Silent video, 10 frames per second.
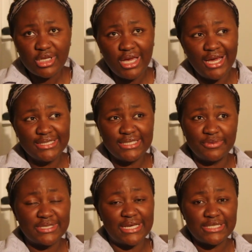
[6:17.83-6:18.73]
And he
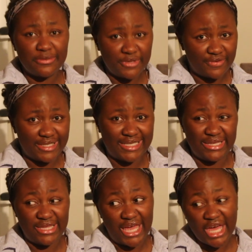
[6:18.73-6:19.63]
was asking me if I
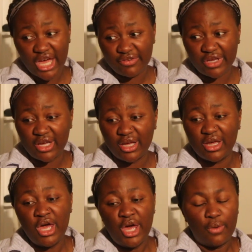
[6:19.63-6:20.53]
liked the area,
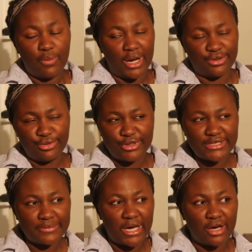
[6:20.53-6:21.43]
what I thought
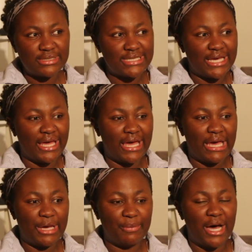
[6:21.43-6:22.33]
about it,
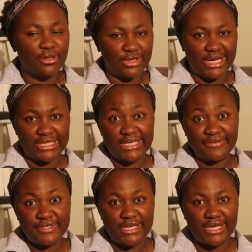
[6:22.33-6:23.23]
how long I'd
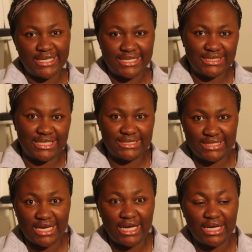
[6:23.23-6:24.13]
lived here, yada yada
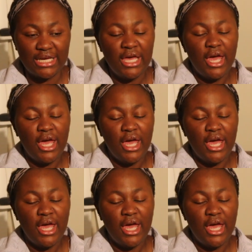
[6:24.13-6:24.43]
yada.